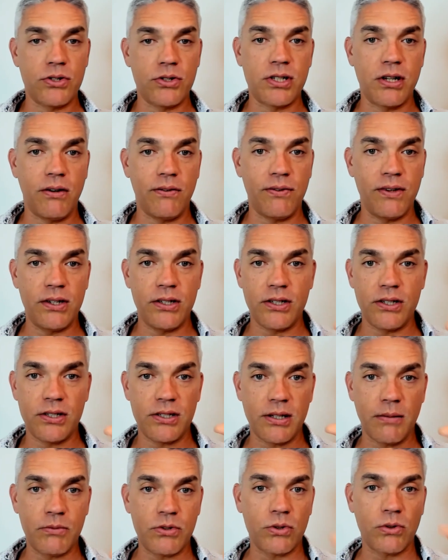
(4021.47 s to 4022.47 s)
yourself into
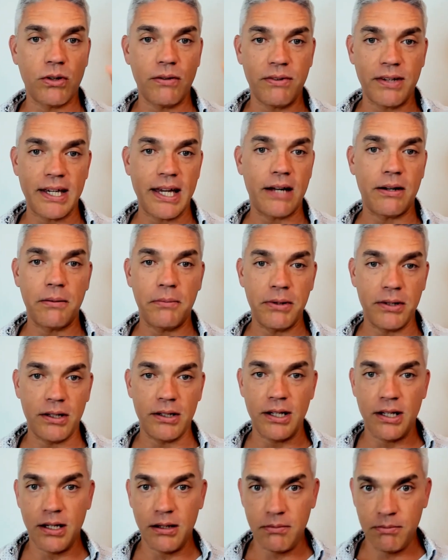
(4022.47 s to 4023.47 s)
some sort of
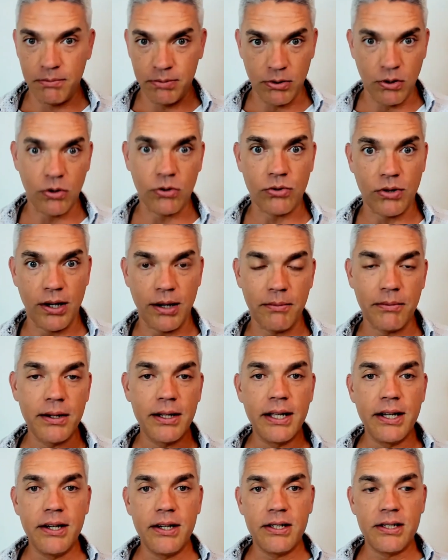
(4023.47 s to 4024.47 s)
accountability program,
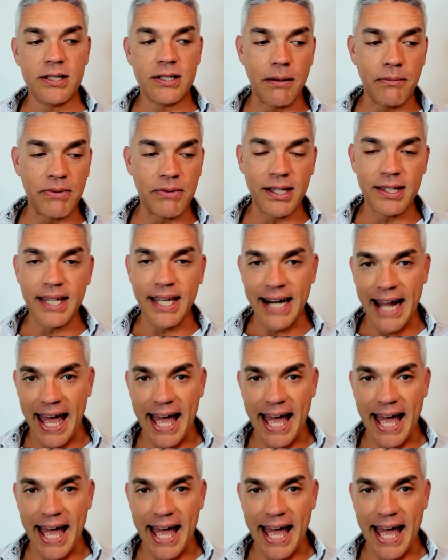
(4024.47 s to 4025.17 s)
something that